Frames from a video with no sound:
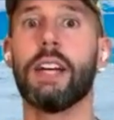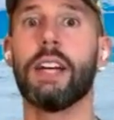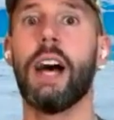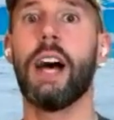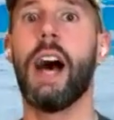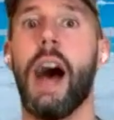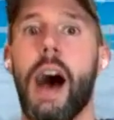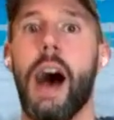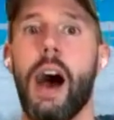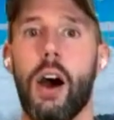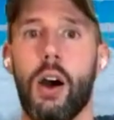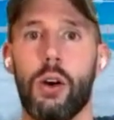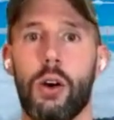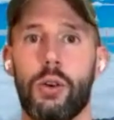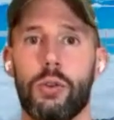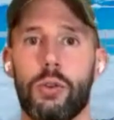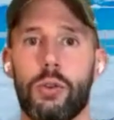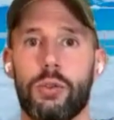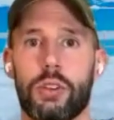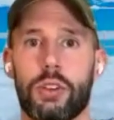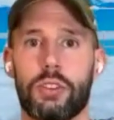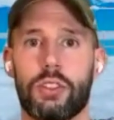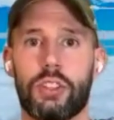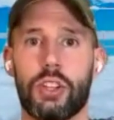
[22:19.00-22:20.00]
out.
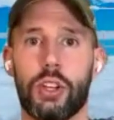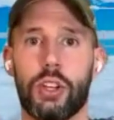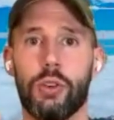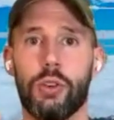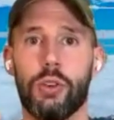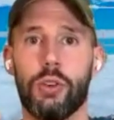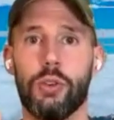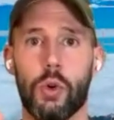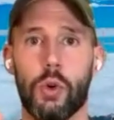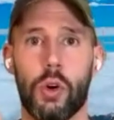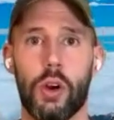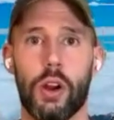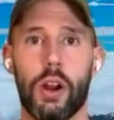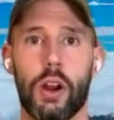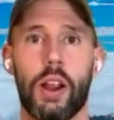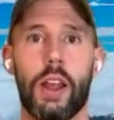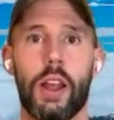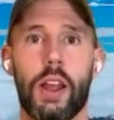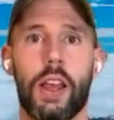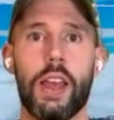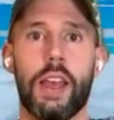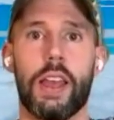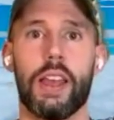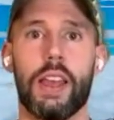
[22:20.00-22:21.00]
2 more.
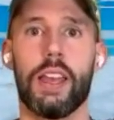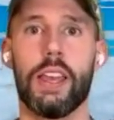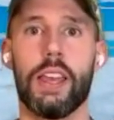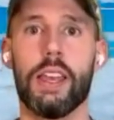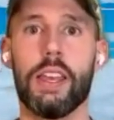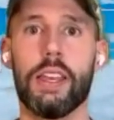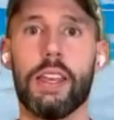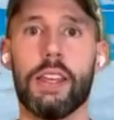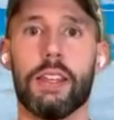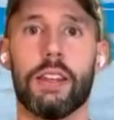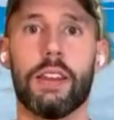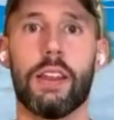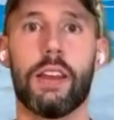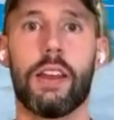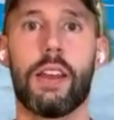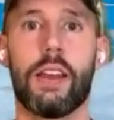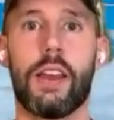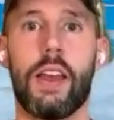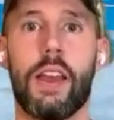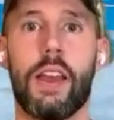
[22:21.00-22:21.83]
In,